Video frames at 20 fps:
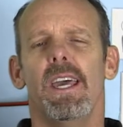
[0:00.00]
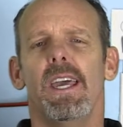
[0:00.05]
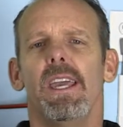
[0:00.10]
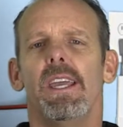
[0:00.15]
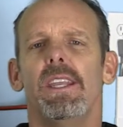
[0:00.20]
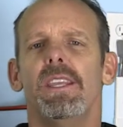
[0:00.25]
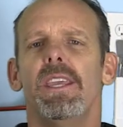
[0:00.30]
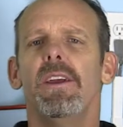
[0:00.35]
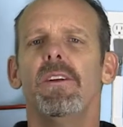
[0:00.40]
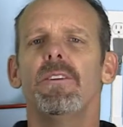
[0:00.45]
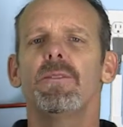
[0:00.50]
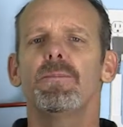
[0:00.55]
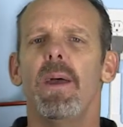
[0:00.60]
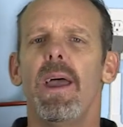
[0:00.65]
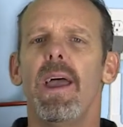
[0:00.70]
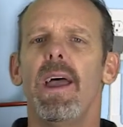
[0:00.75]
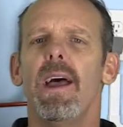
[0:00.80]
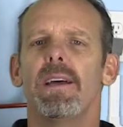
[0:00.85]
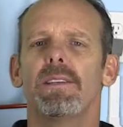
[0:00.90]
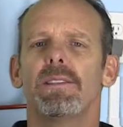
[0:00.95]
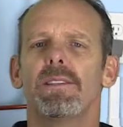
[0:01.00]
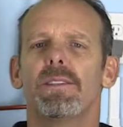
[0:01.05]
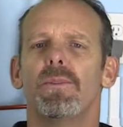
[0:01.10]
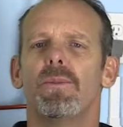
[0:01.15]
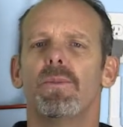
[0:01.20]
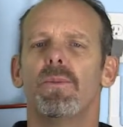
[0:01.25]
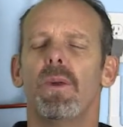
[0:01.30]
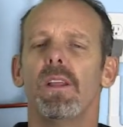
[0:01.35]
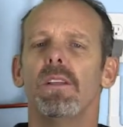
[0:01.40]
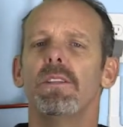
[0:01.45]
In years past,
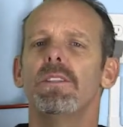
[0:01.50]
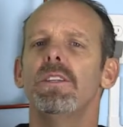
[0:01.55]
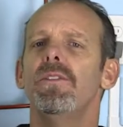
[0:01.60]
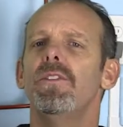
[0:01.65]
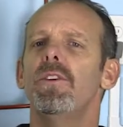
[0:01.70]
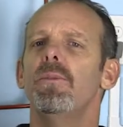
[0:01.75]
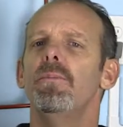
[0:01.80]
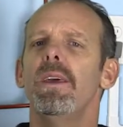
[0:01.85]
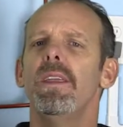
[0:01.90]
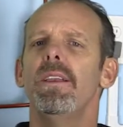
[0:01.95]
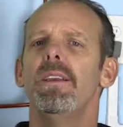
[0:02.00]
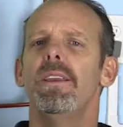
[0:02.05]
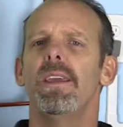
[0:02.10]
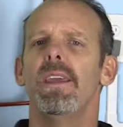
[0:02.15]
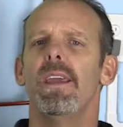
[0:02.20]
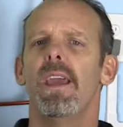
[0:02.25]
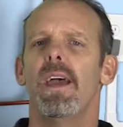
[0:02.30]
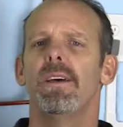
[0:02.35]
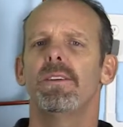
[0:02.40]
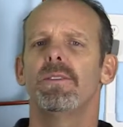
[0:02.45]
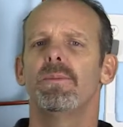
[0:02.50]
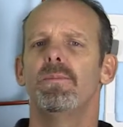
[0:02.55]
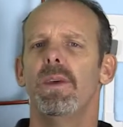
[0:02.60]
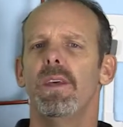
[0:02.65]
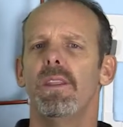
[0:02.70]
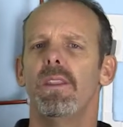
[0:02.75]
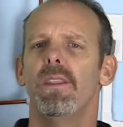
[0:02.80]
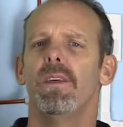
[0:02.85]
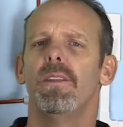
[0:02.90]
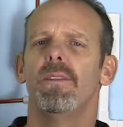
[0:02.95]
relative humidity has
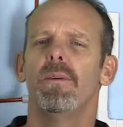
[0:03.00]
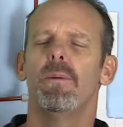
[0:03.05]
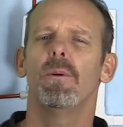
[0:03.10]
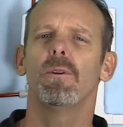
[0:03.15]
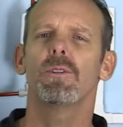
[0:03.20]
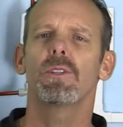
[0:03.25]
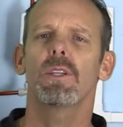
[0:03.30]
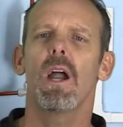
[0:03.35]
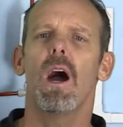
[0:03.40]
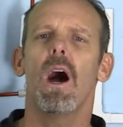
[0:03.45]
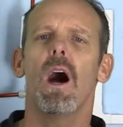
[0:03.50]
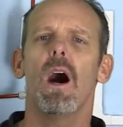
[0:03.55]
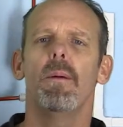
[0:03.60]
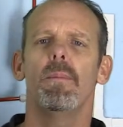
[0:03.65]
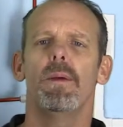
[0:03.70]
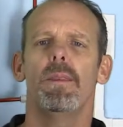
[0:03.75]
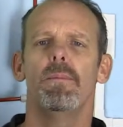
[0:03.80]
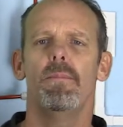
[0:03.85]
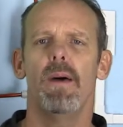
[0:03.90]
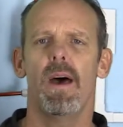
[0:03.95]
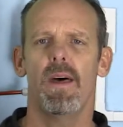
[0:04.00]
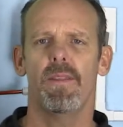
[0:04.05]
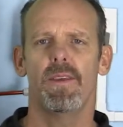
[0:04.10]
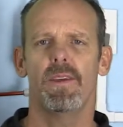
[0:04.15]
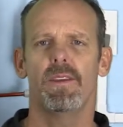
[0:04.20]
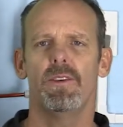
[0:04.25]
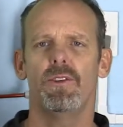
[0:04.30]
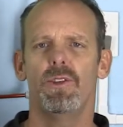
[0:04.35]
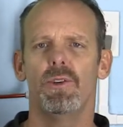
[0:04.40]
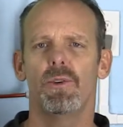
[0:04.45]
been the most common
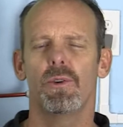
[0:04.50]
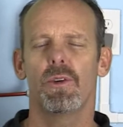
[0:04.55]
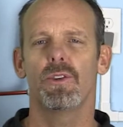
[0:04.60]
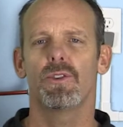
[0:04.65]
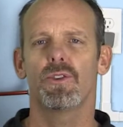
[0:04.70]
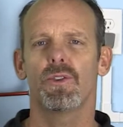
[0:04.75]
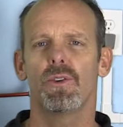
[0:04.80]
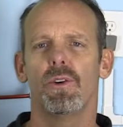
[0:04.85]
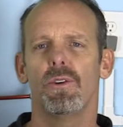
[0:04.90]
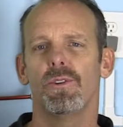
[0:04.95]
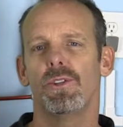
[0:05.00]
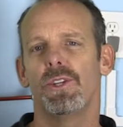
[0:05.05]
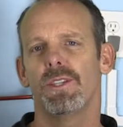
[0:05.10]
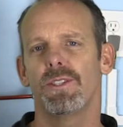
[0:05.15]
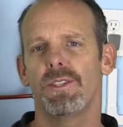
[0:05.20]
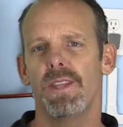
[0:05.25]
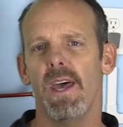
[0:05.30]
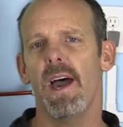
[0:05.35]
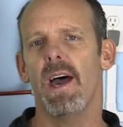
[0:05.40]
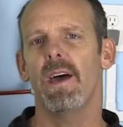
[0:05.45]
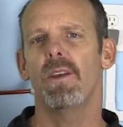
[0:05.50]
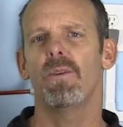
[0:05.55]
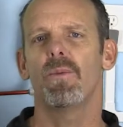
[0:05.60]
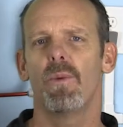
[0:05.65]
method to control just that,